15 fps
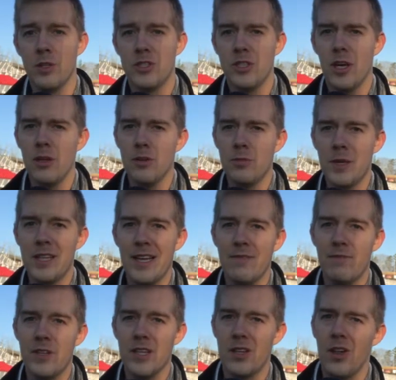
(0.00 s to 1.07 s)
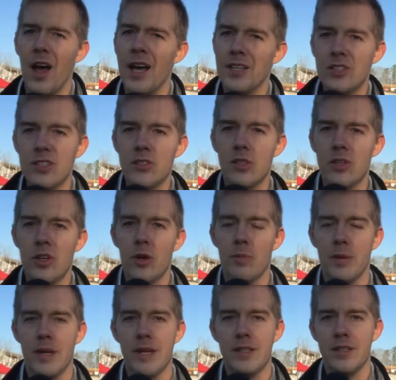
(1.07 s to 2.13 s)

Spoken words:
which tells me they've declined just a little bit.